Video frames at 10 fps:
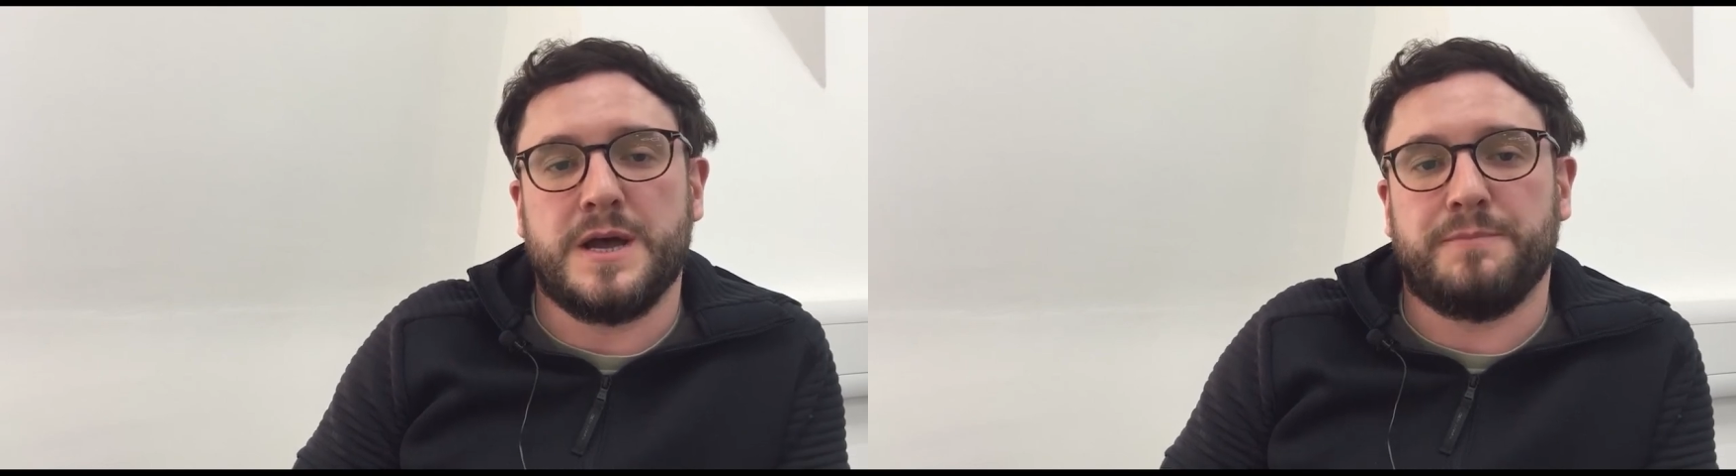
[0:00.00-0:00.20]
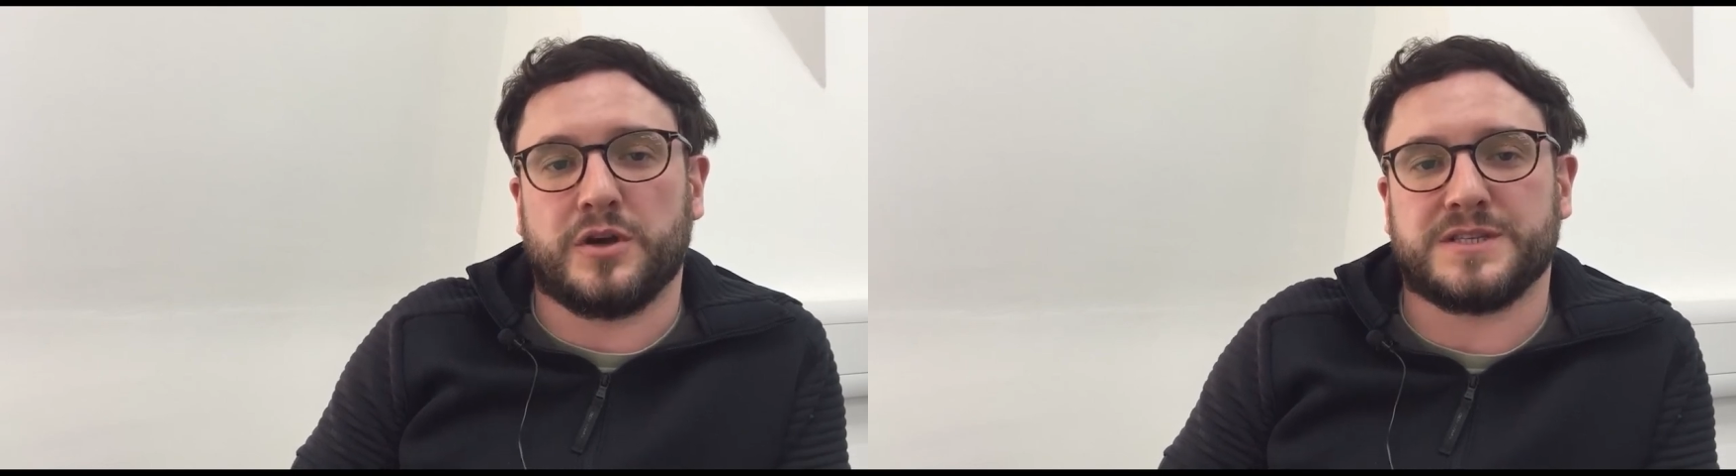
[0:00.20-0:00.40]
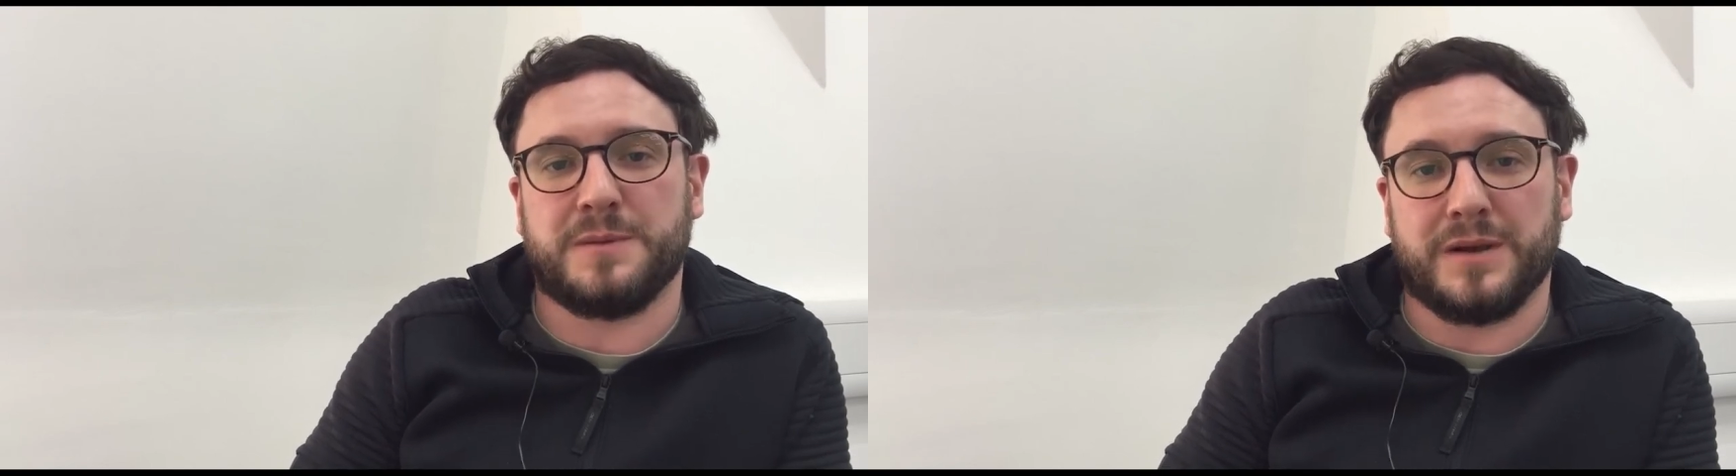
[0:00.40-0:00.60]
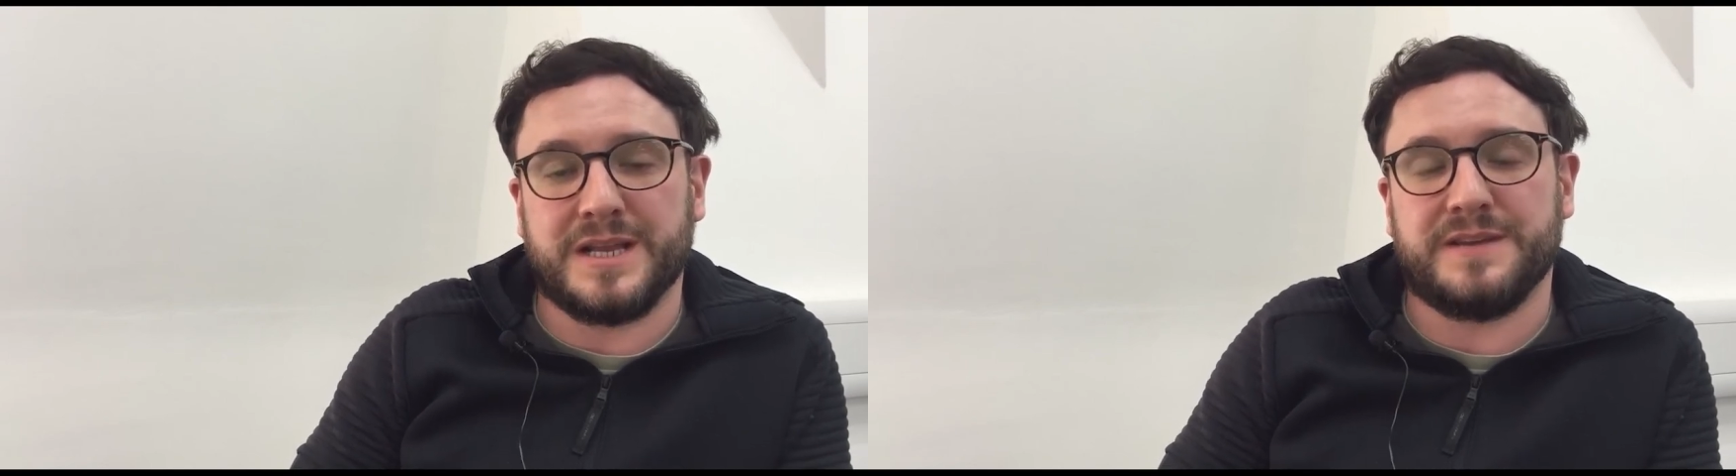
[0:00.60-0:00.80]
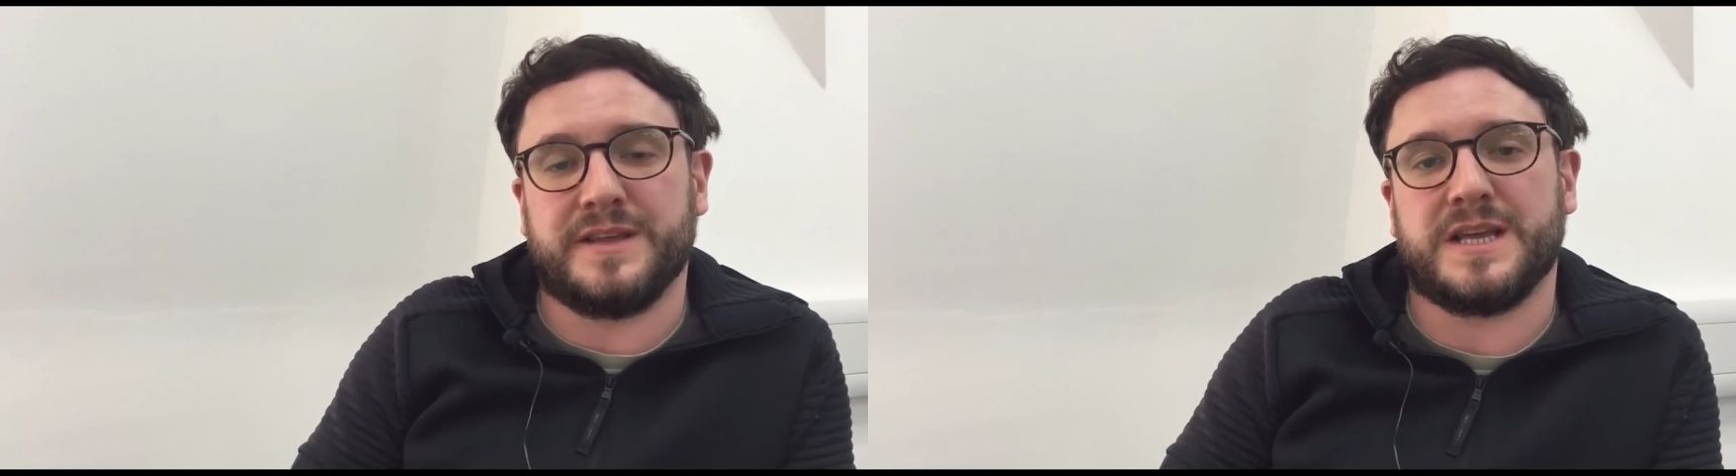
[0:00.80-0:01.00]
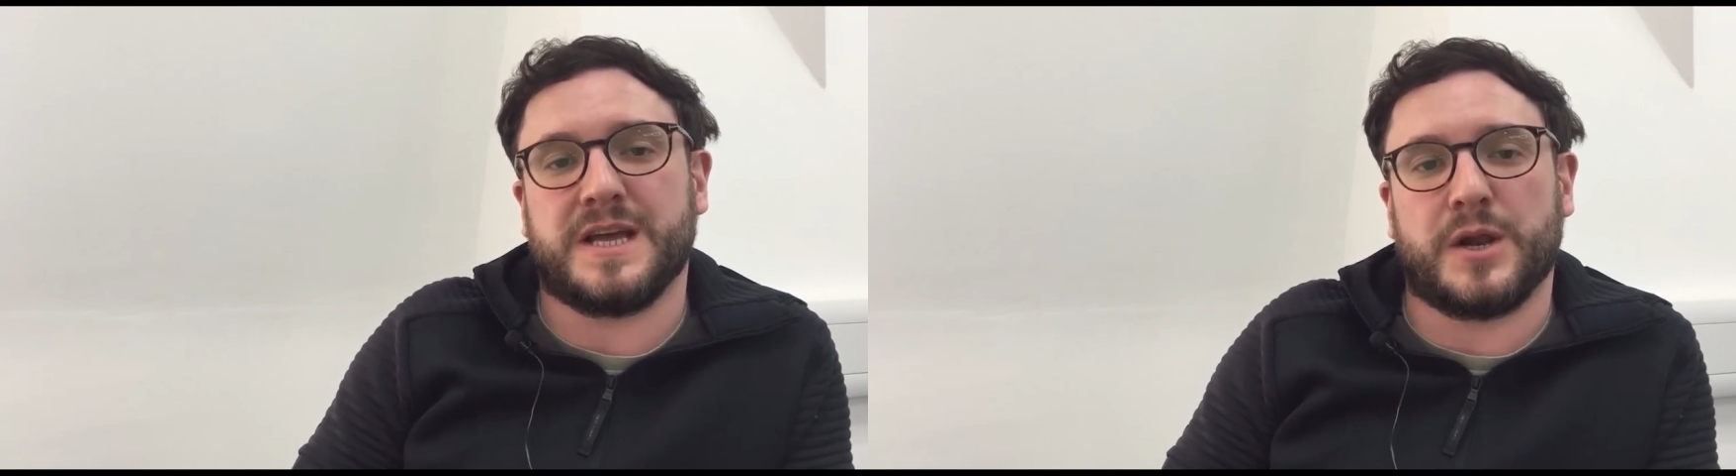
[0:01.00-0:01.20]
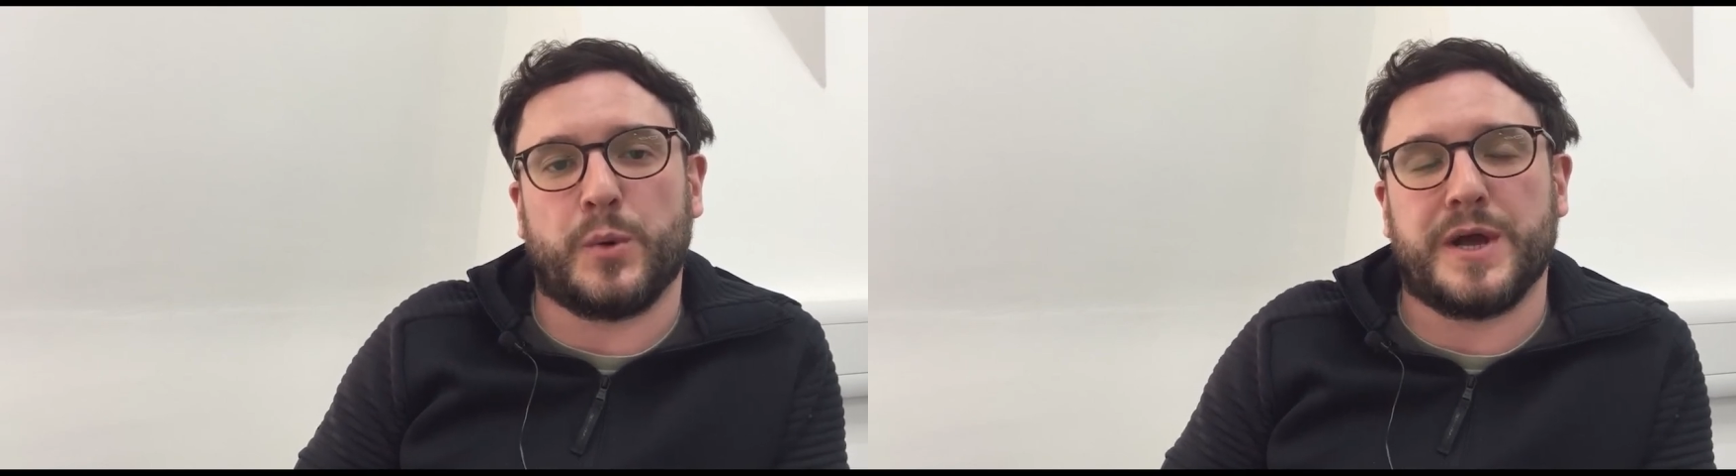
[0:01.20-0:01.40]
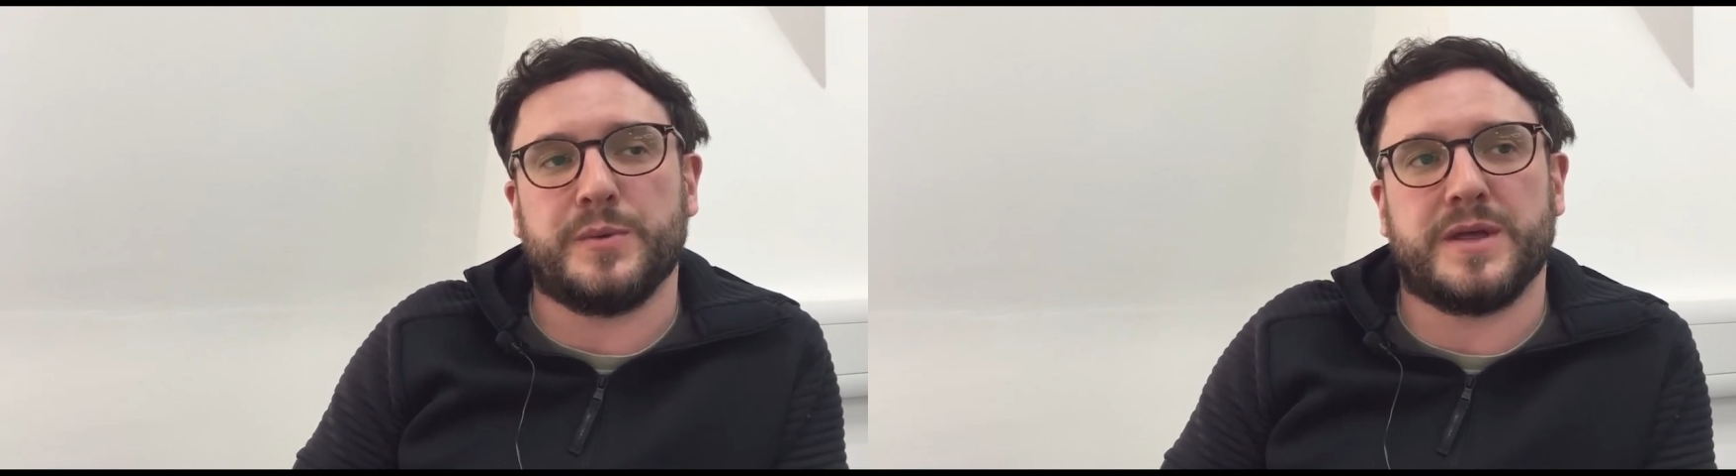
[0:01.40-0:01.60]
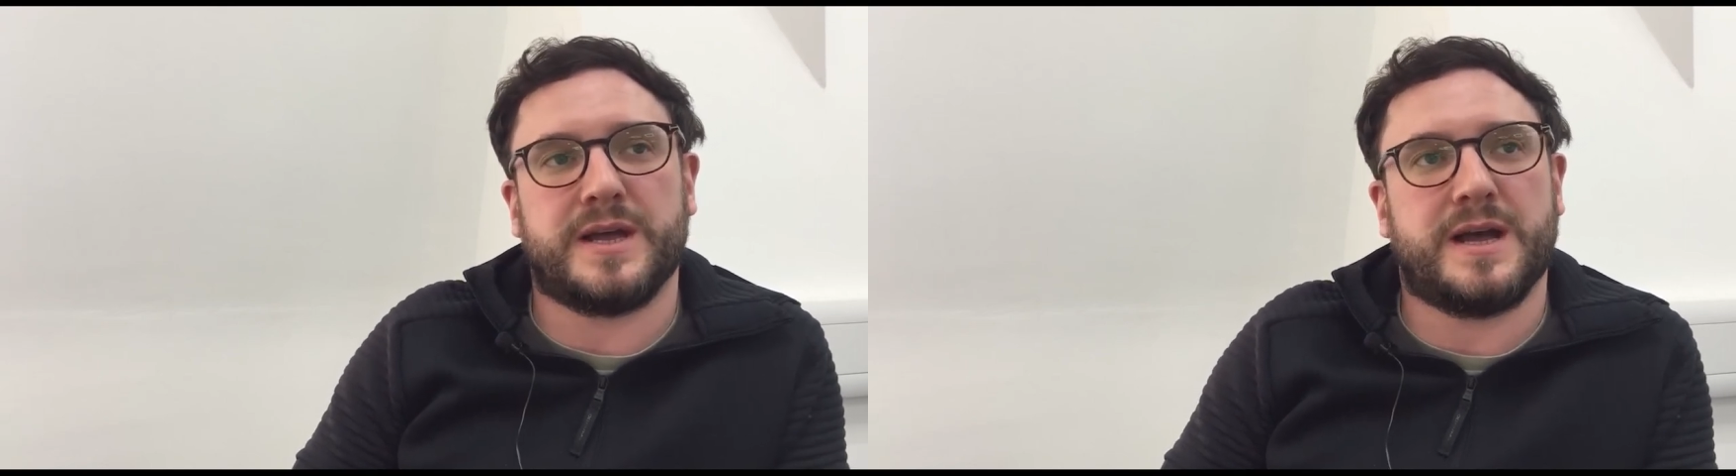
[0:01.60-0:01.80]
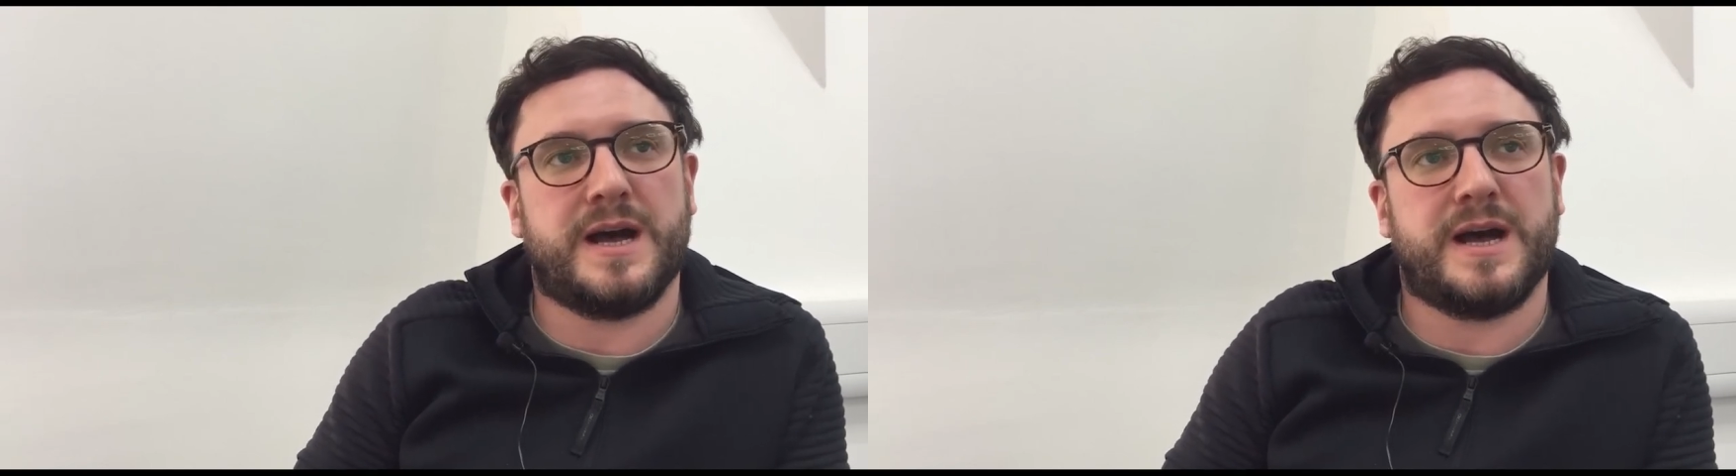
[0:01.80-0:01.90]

because they believe they can get away with it.